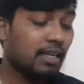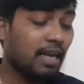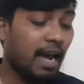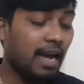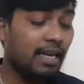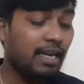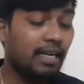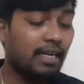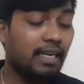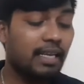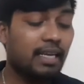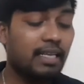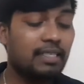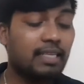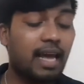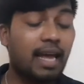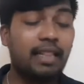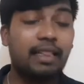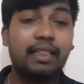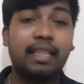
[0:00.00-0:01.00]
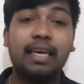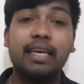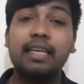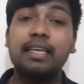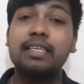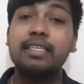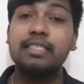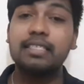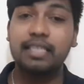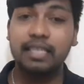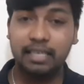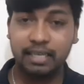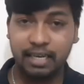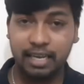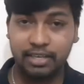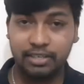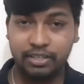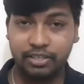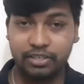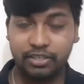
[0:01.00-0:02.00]
kinetics, and their
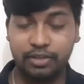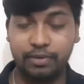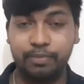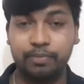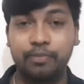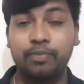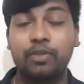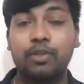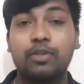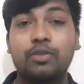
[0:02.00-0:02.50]
sterilization.